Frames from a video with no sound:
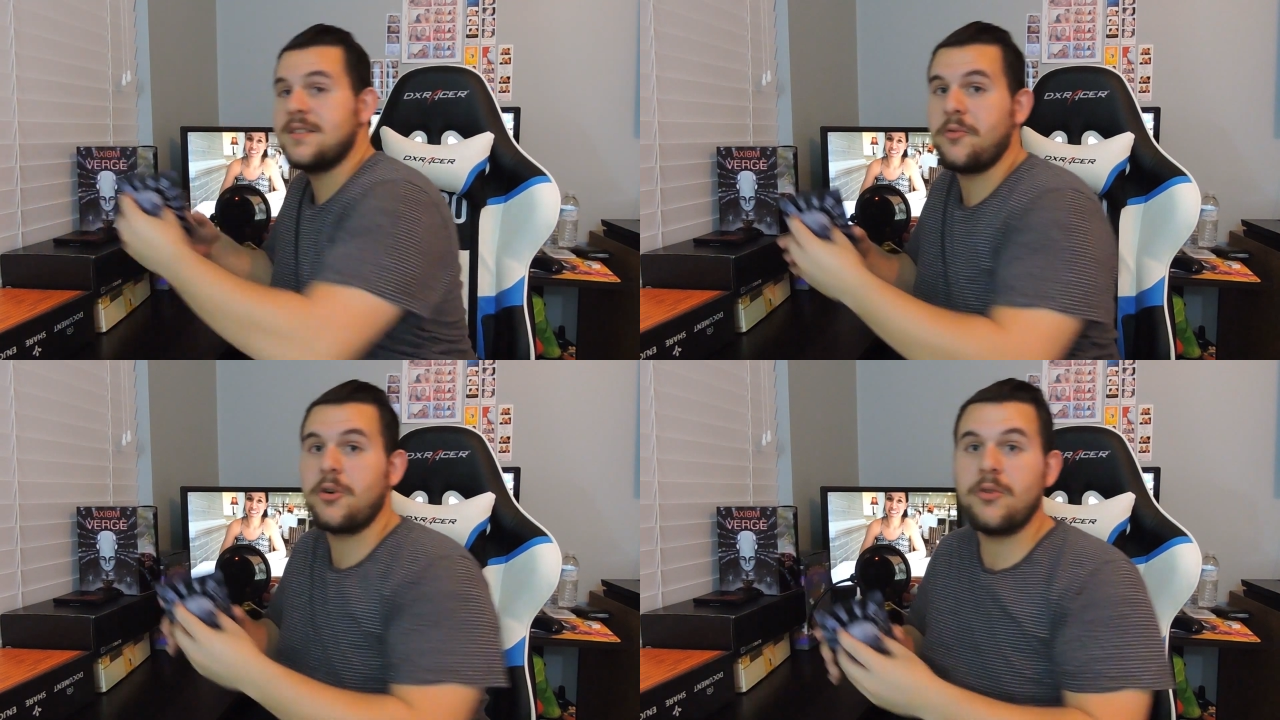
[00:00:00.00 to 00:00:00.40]

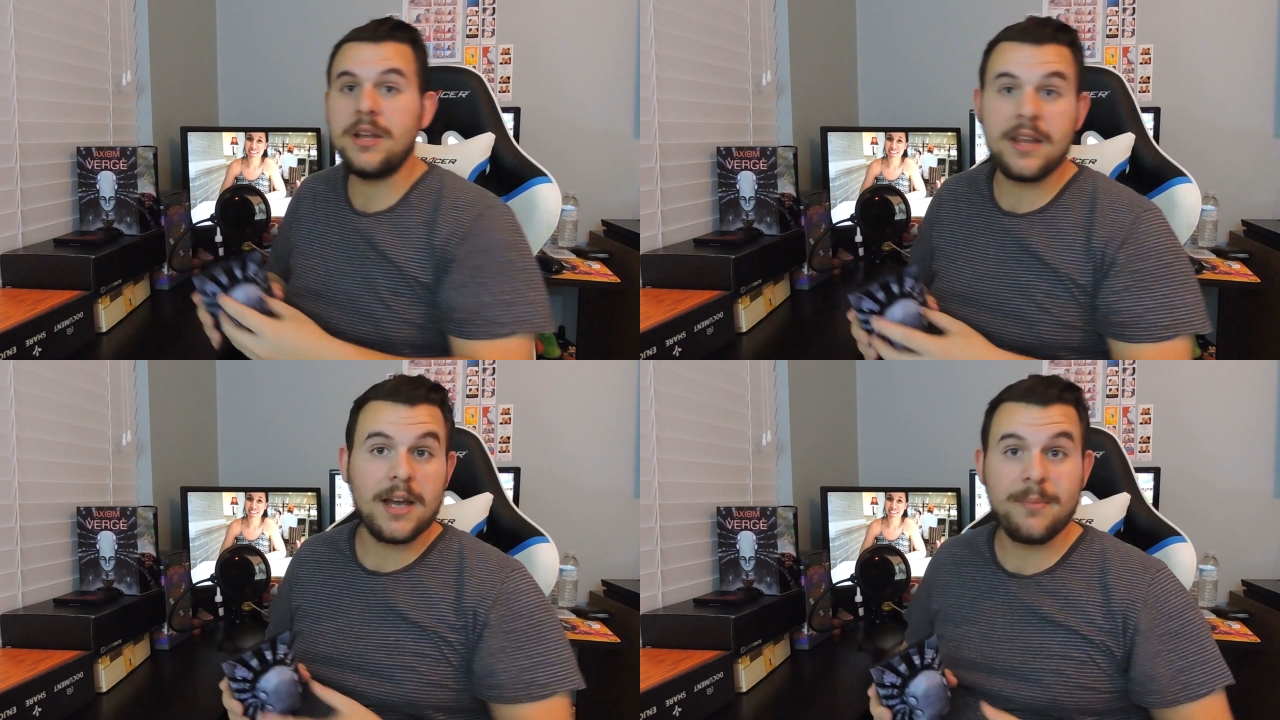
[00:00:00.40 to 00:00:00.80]
They were
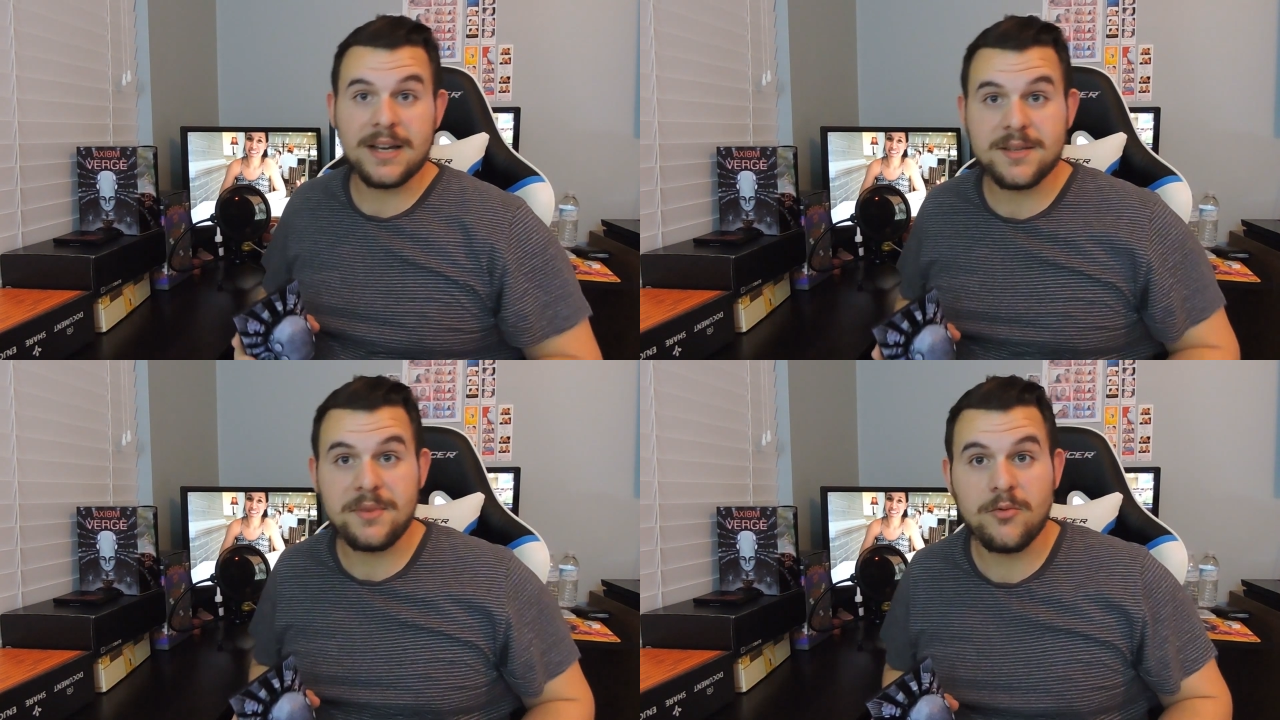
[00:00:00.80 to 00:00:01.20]
great, they got
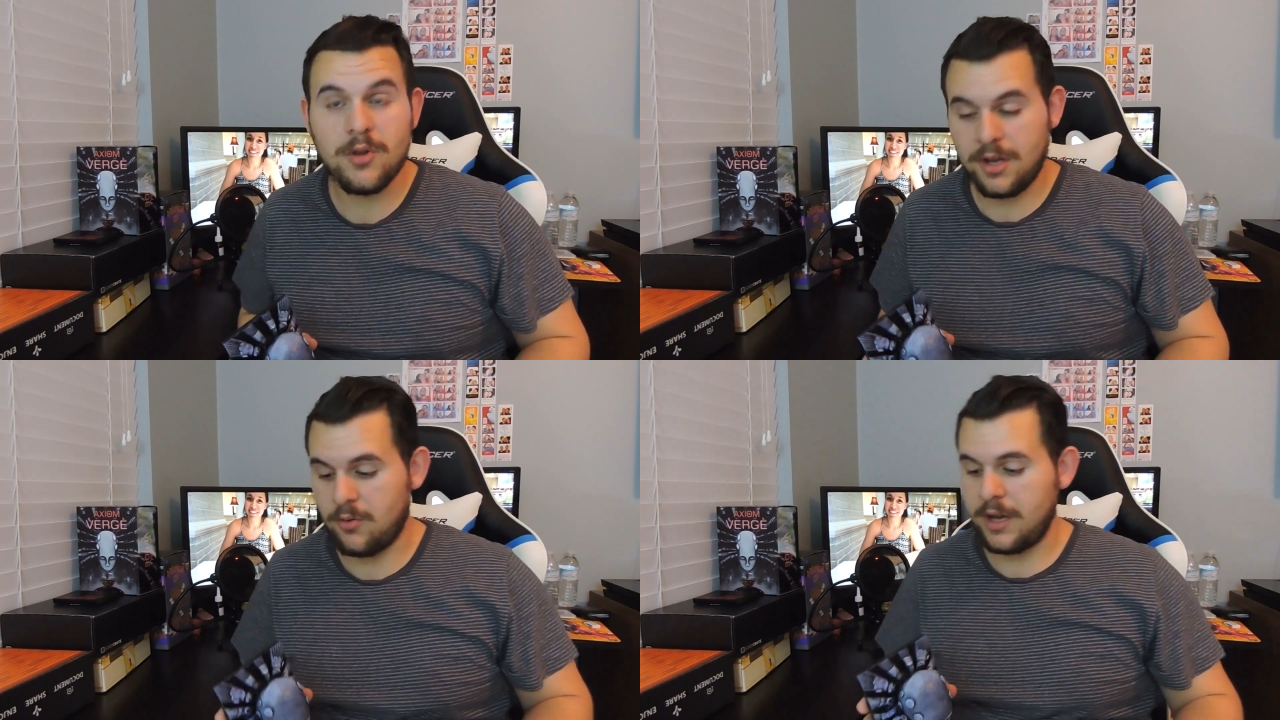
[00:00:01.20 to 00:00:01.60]
back to me
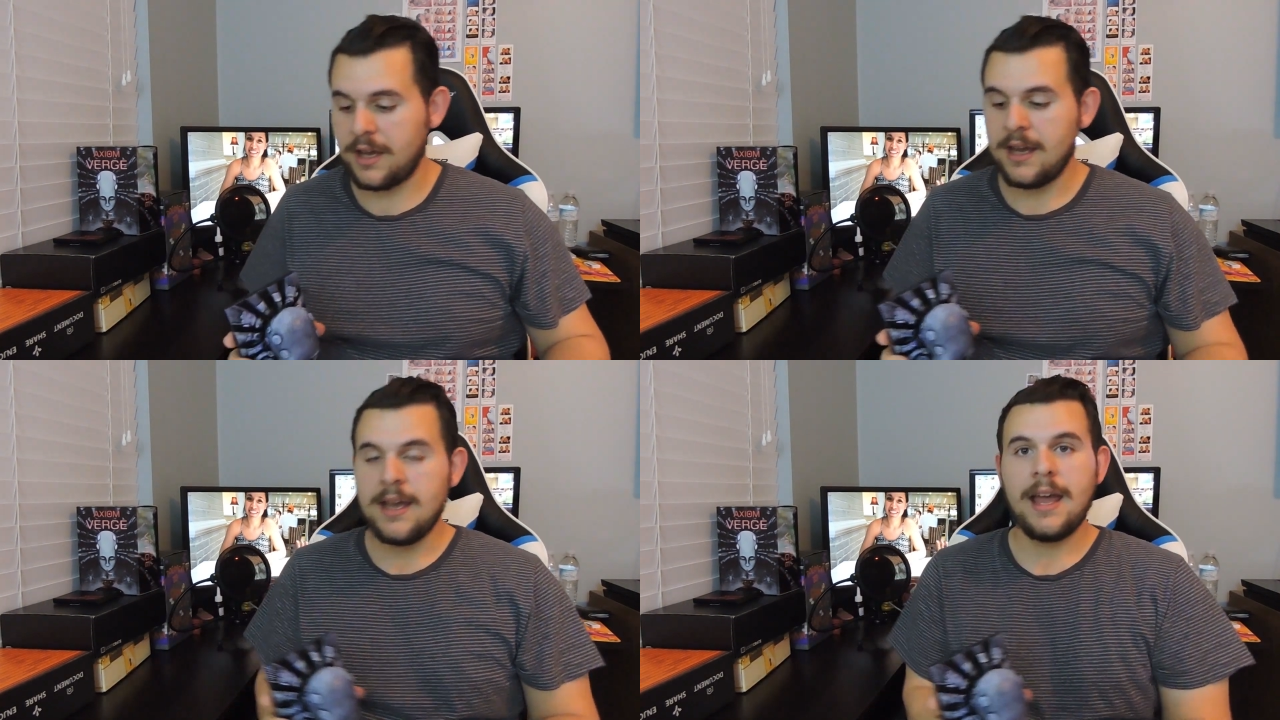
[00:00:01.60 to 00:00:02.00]
really quick,
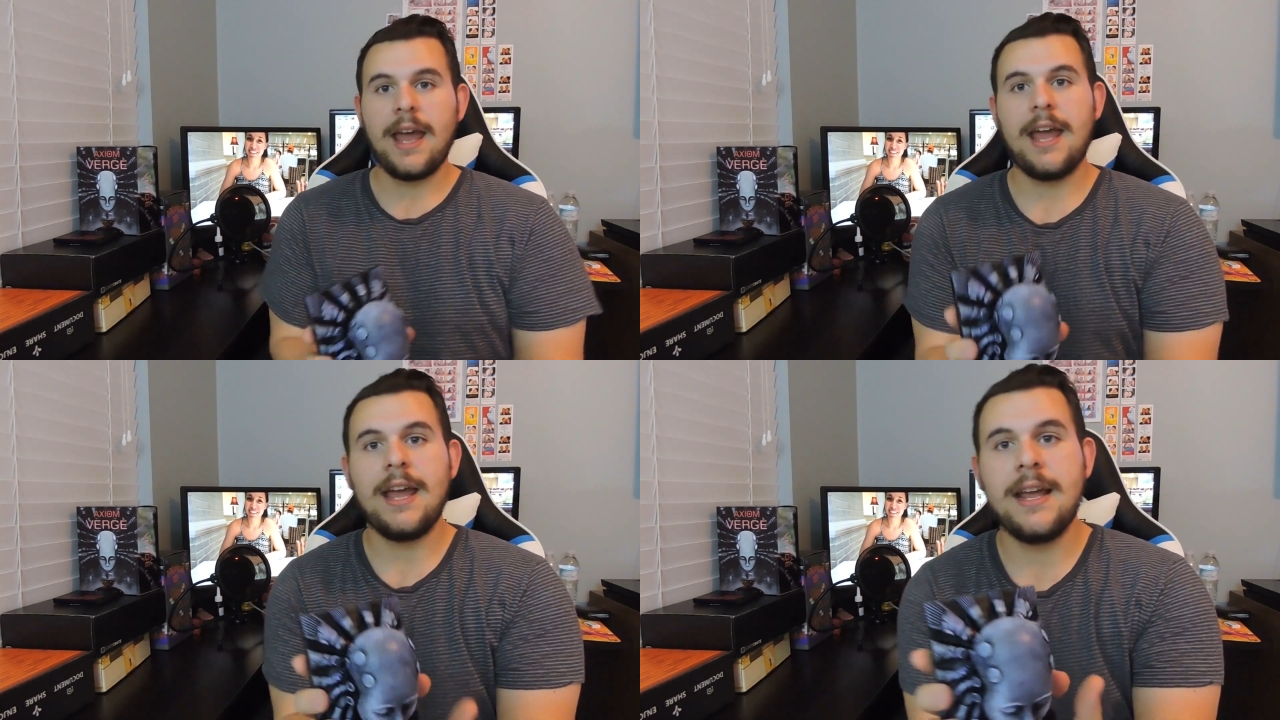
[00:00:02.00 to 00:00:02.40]

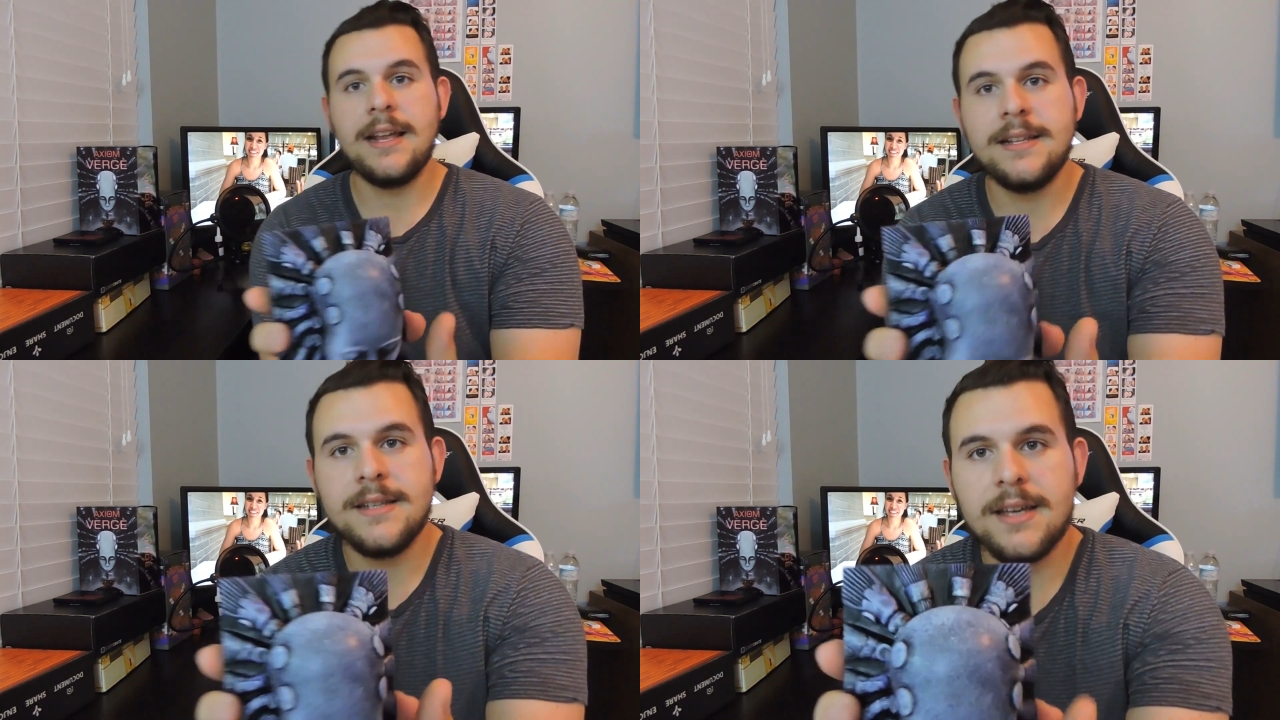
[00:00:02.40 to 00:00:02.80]

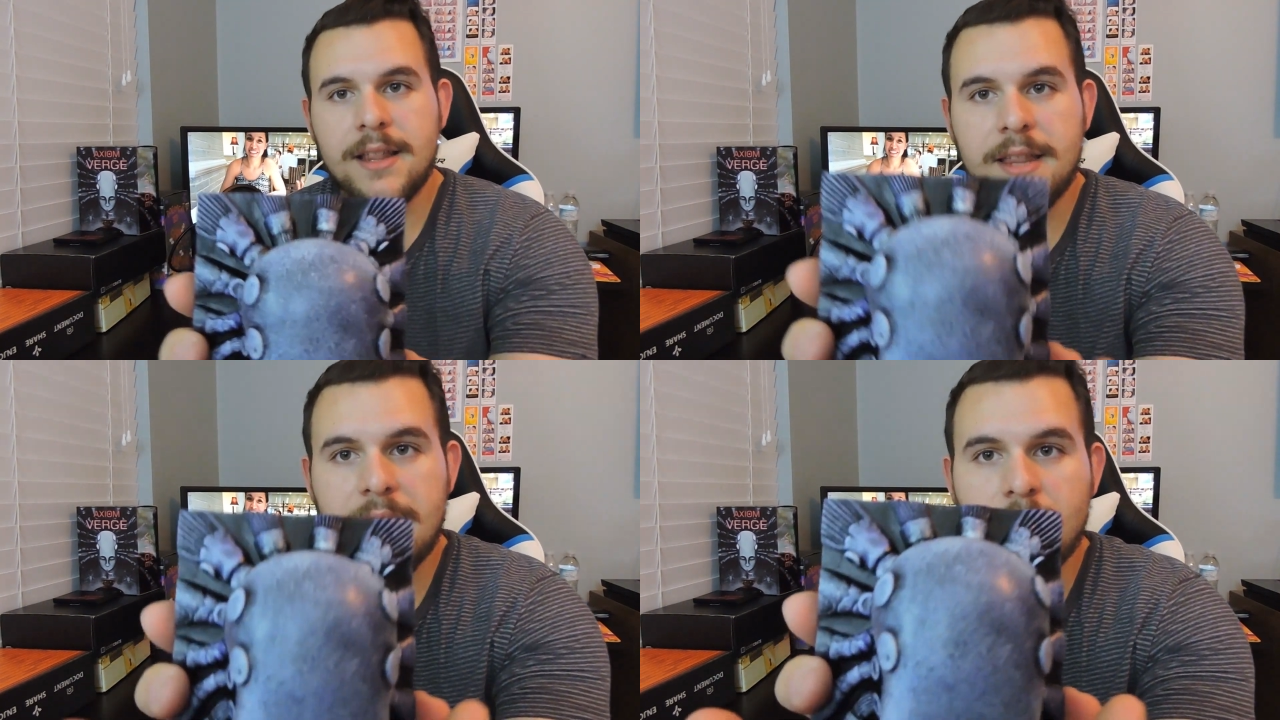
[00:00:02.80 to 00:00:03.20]
and
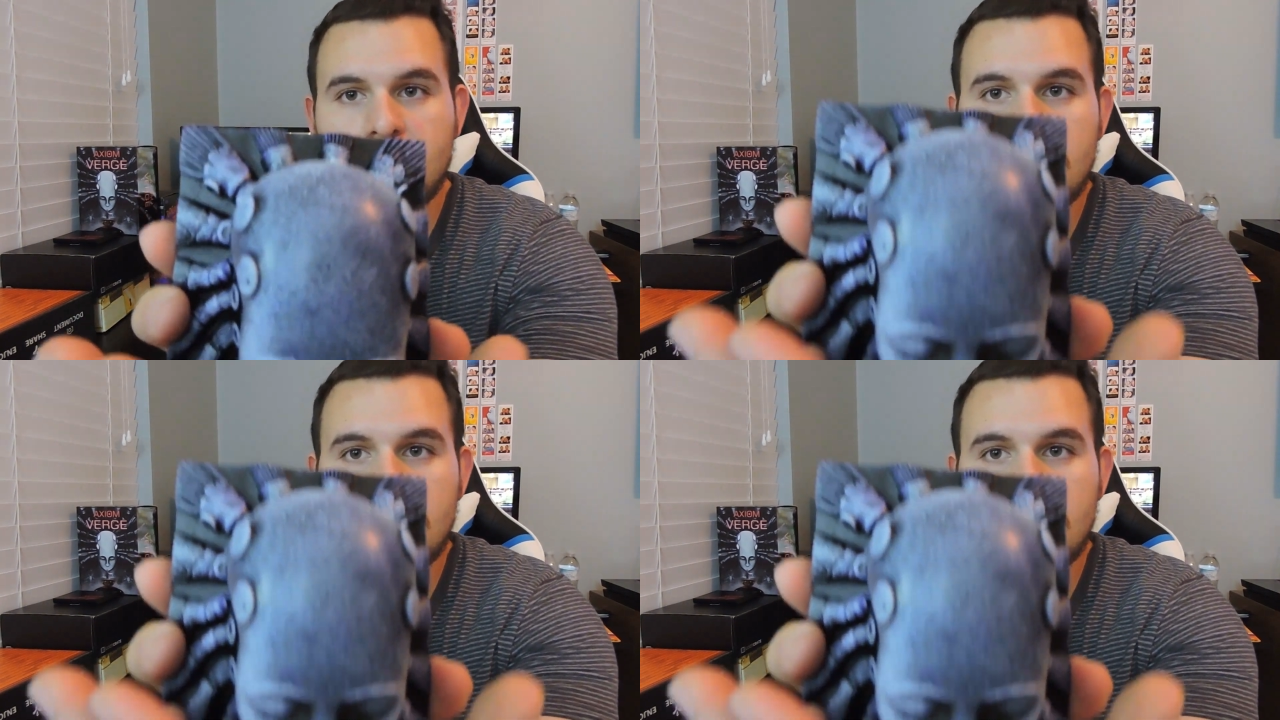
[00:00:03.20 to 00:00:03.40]
they